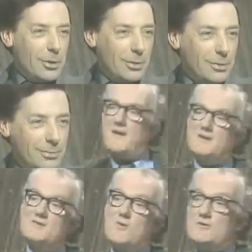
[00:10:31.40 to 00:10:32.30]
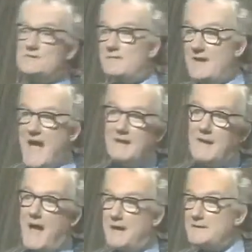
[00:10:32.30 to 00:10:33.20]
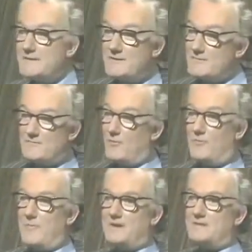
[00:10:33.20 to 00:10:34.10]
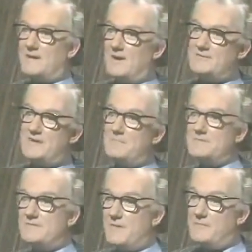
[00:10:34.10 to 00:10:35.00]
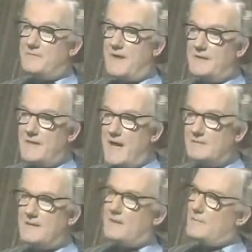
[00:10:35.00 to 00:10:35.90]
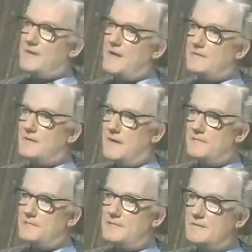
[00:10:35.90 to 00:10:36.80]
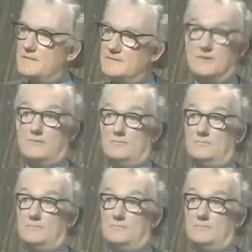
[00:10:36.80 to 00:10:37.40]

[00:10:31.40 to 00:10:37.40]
We'll have exhaustively analysed the use of all the basic concepts, and when we've done that, there will be nothing left to do.